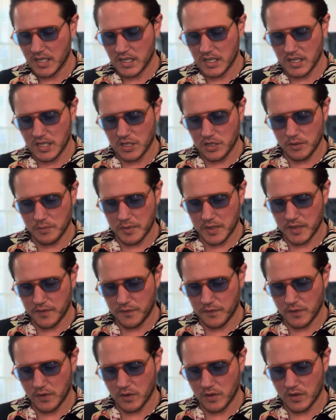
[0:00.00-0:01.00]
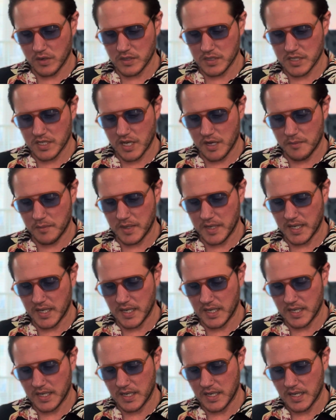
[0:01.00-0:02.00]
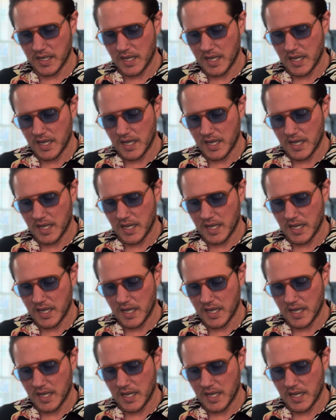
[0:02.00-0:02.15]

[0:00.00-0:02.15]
little bit of florals coming in,